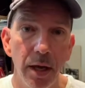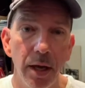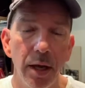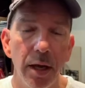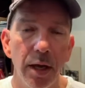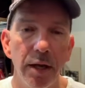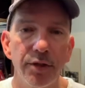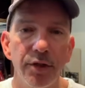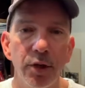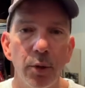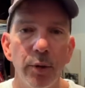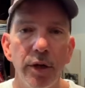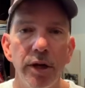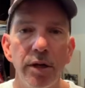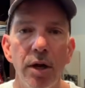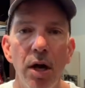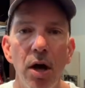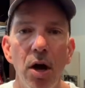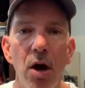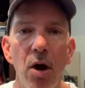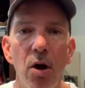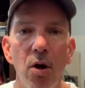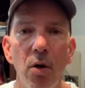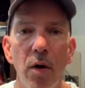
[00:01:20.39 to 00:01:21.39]
And so we
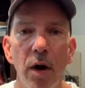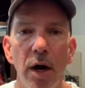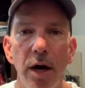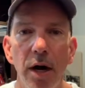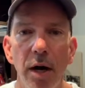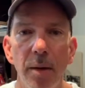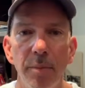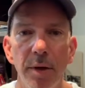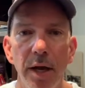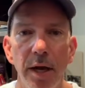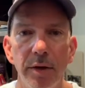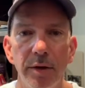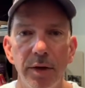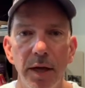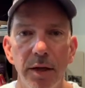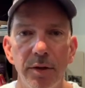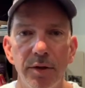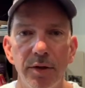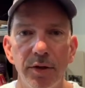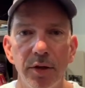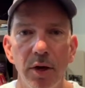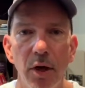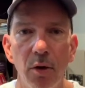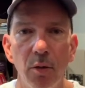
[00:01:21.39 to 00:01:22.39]
know, and
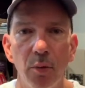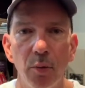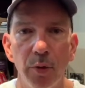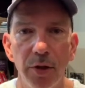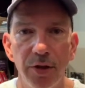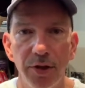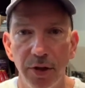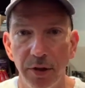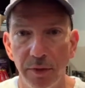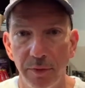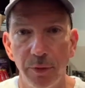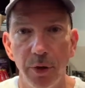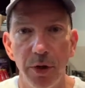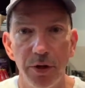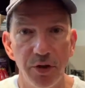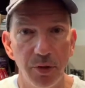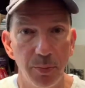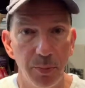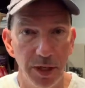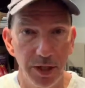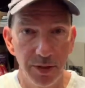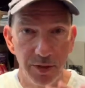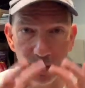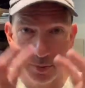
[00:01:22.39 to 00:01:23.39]
so risk averse
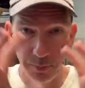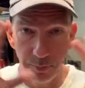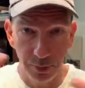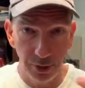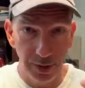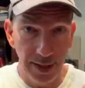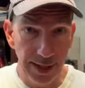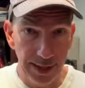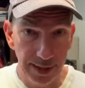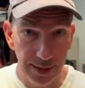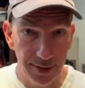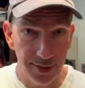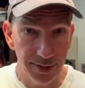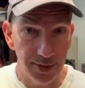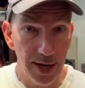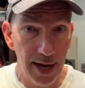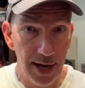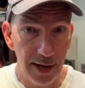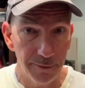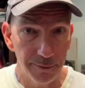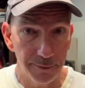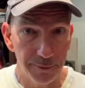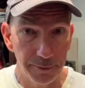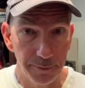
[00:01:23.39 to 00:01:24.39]
means playing it
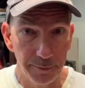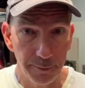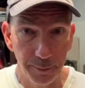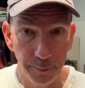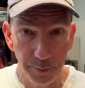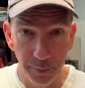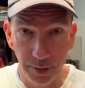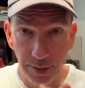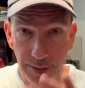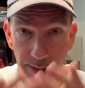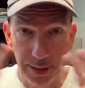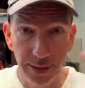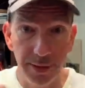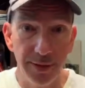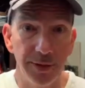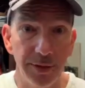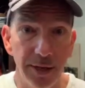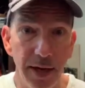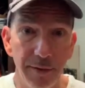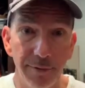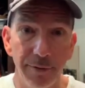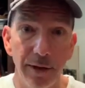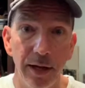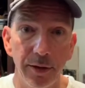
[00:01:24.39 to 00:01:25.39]
safe
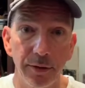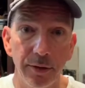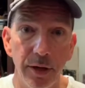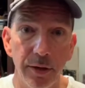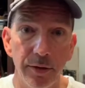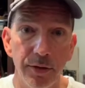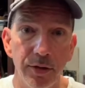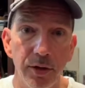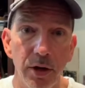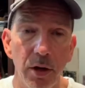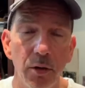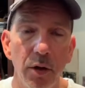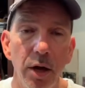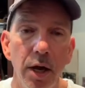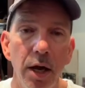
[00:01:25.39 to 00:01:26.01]
out there. So